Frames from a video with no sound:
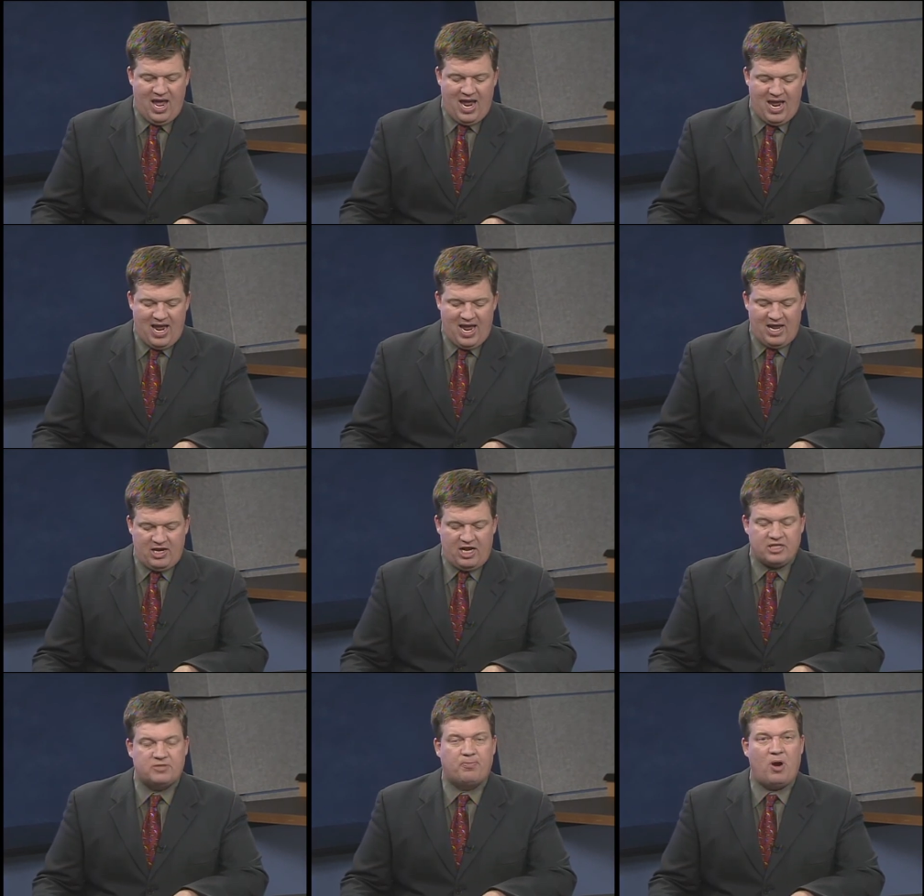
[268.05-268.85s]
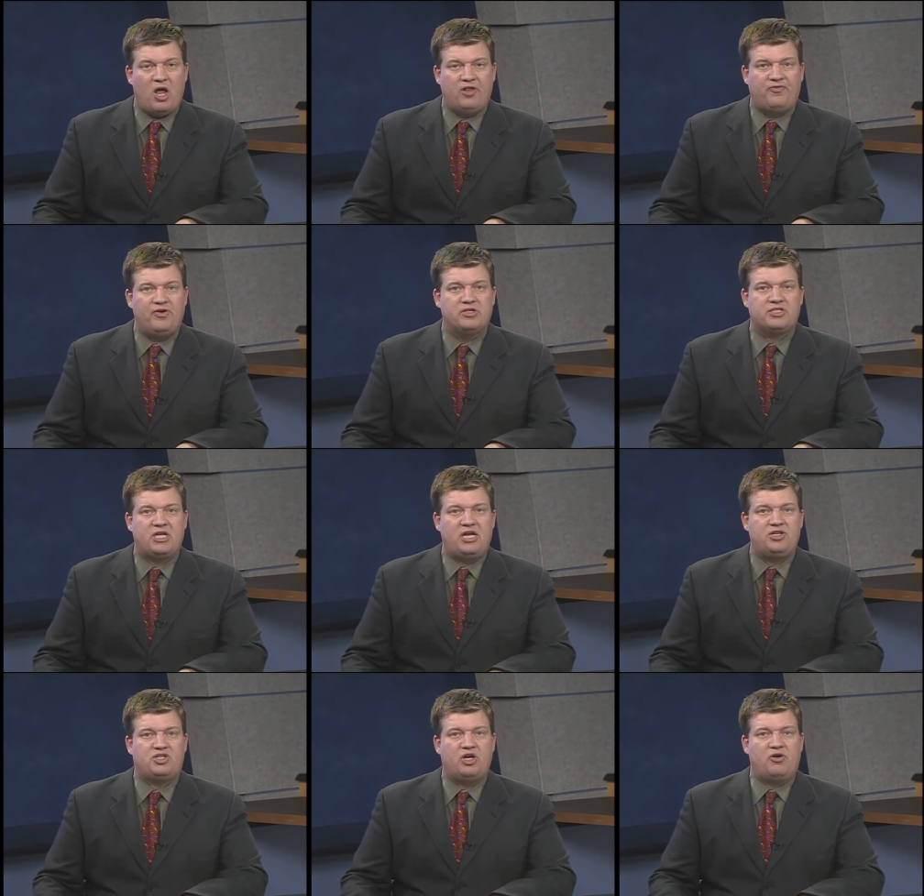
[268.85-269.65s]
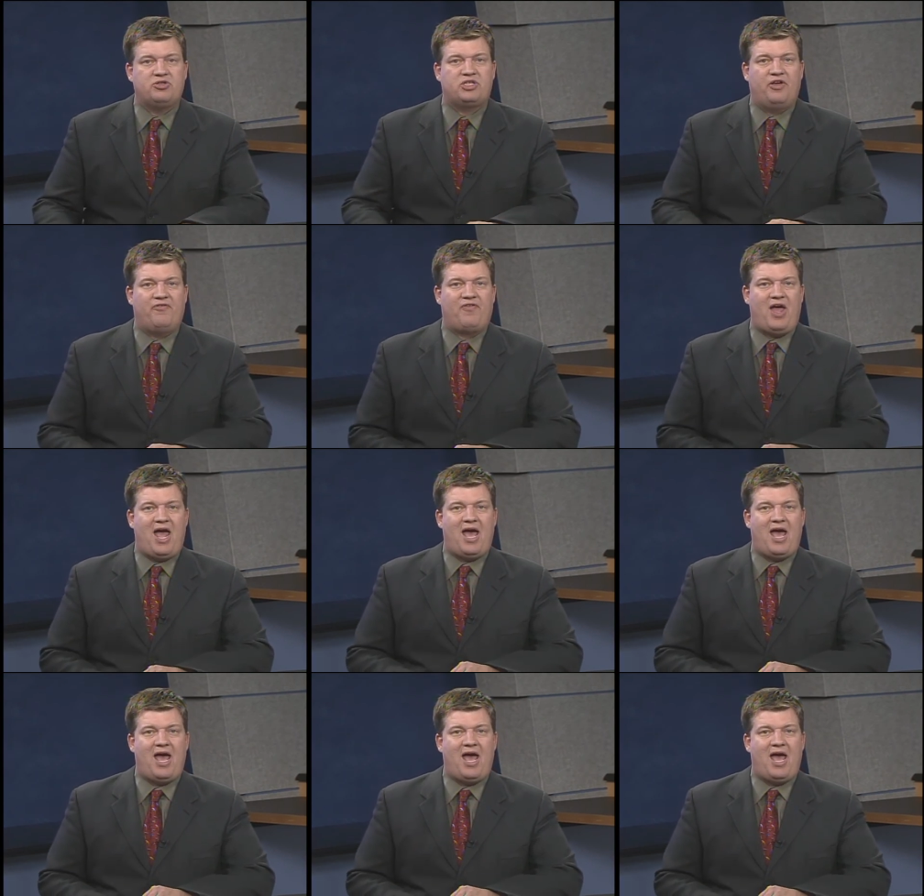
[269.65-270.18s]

And it's Brownsville St. Joseph